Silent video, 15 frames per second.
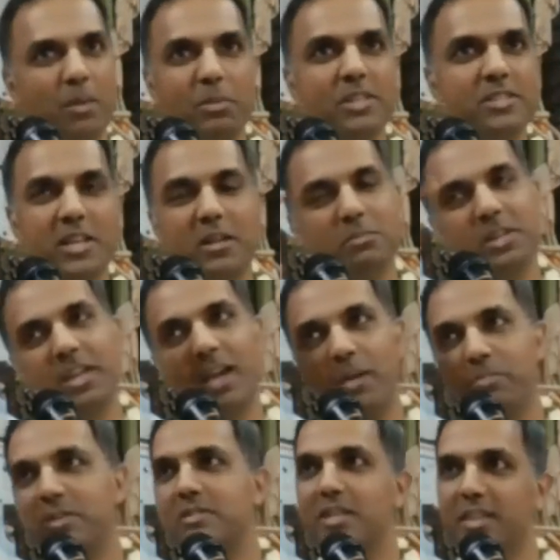Naming ceremony
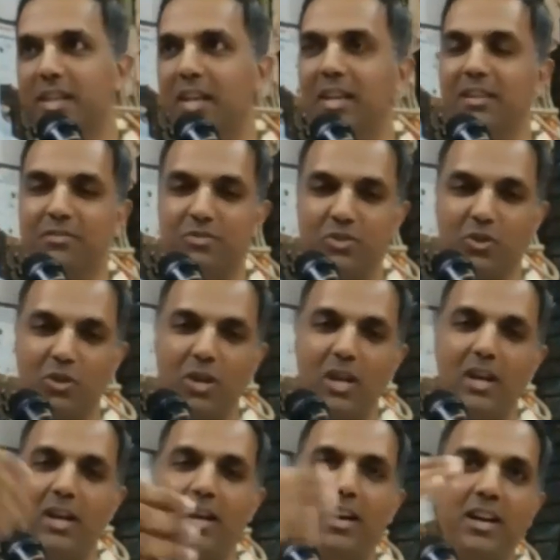happens and they leave.
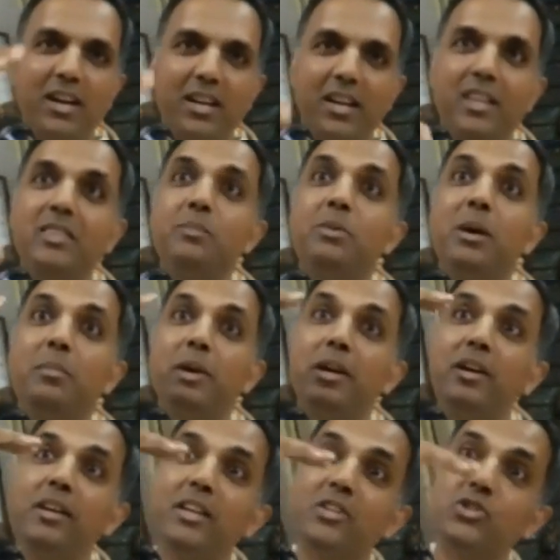So uh, Nanda
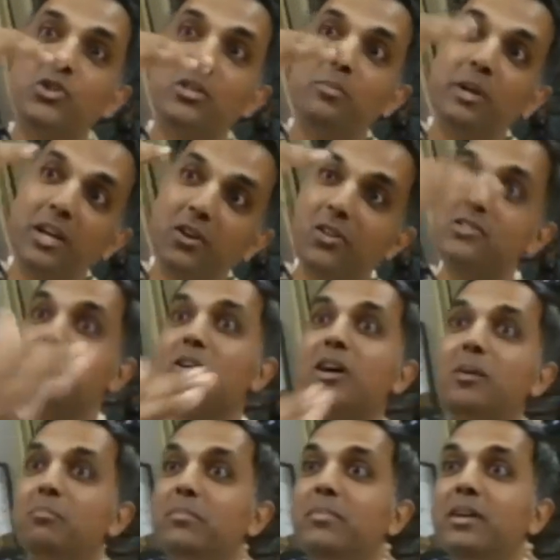Baba and Yashodamai also
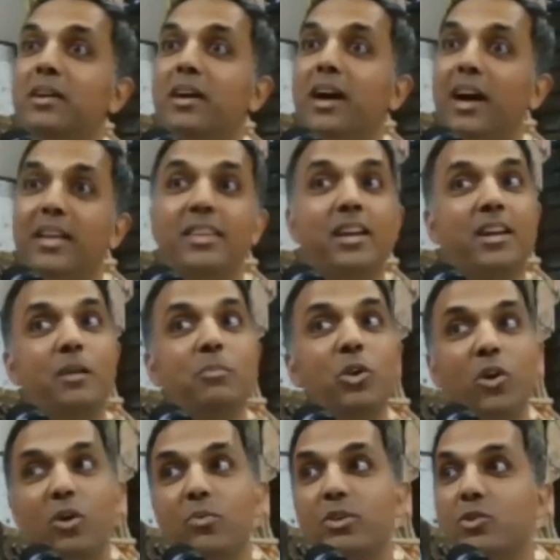come and they
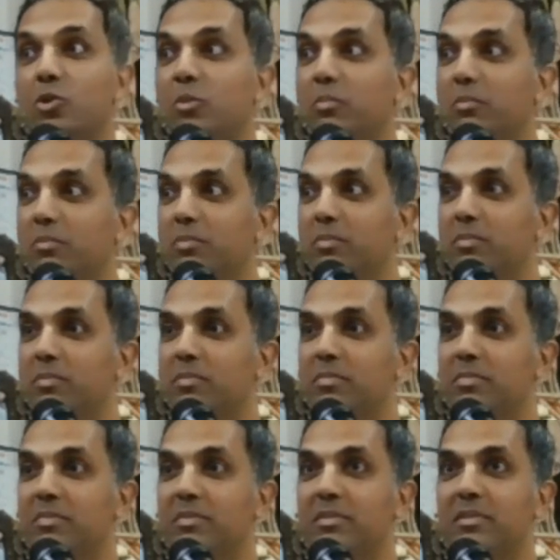come along with whom?
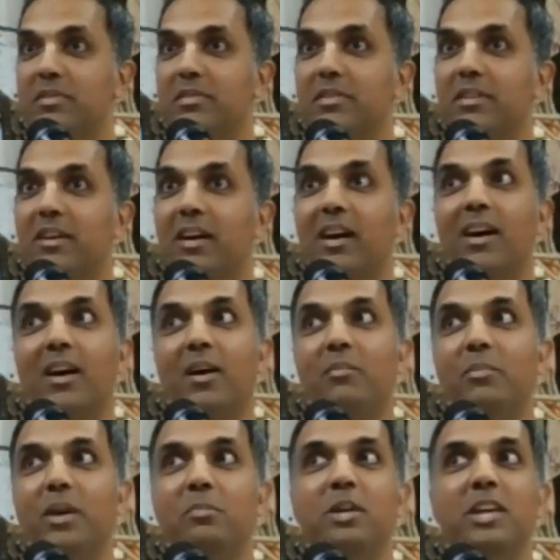
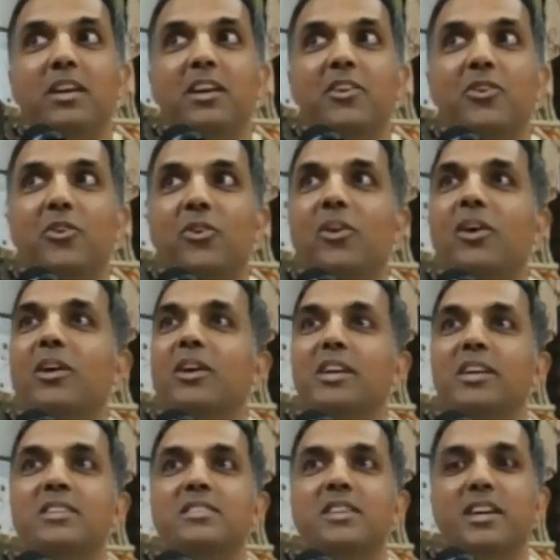Ah, baby hero.
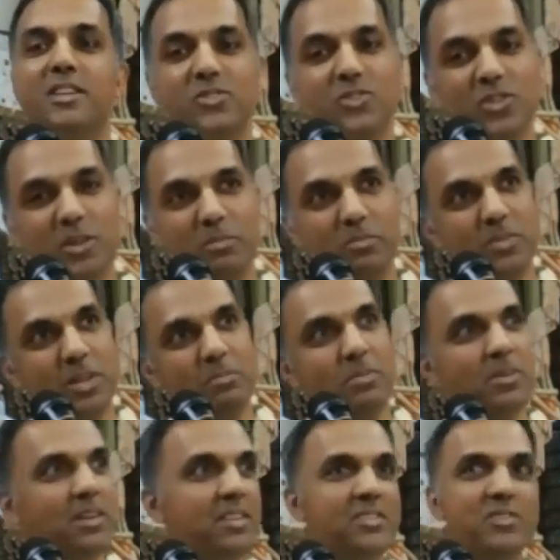He is there. So, the,
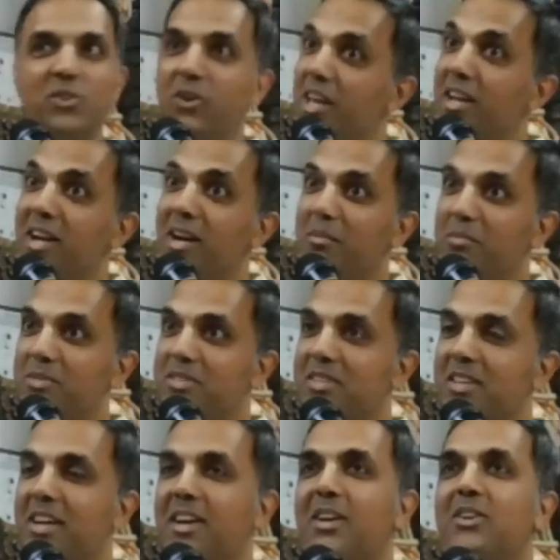the, so he
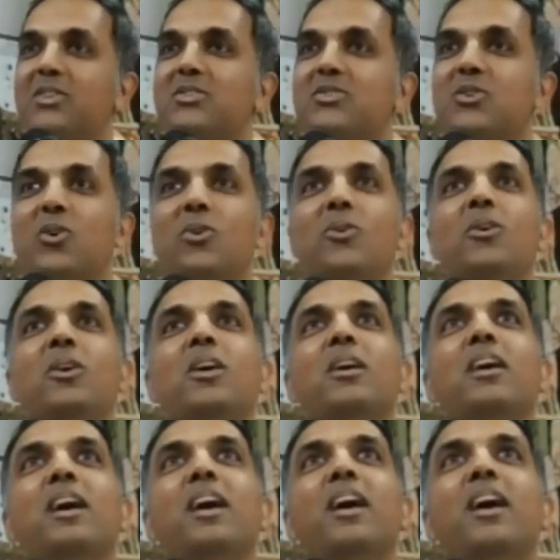comes. So
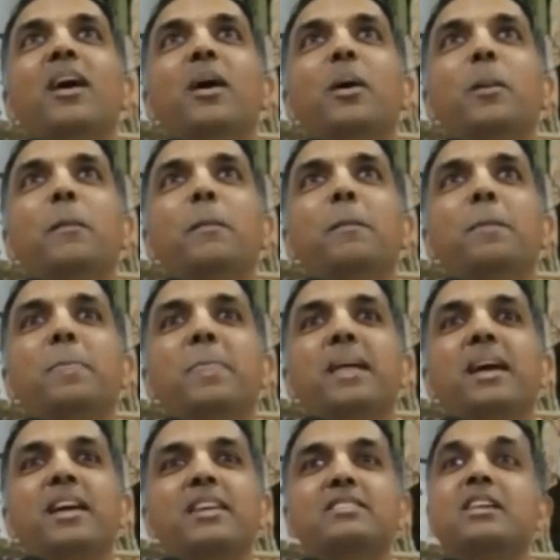um,
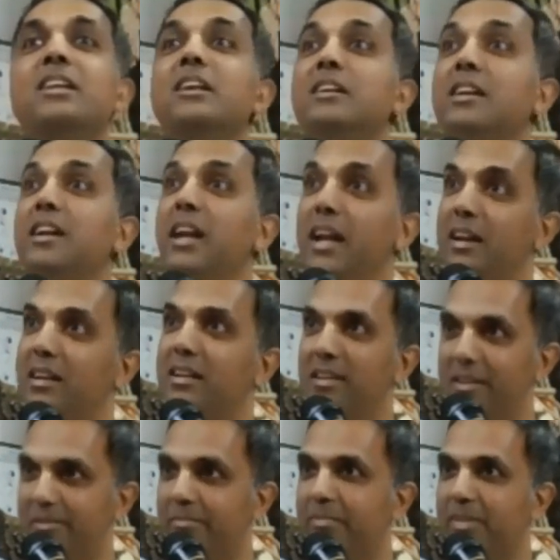he's a little
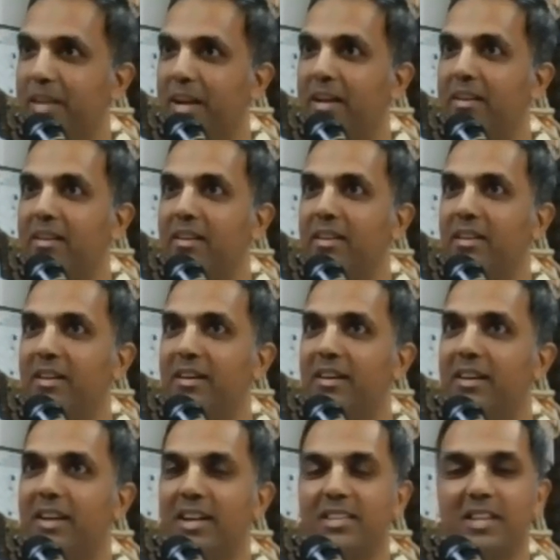elder than
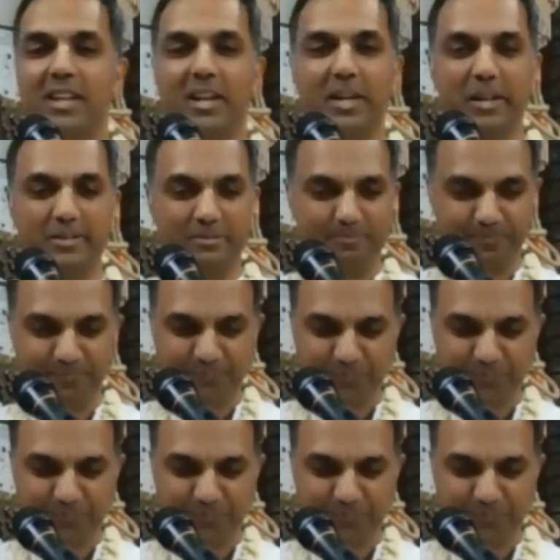uh, Radharani.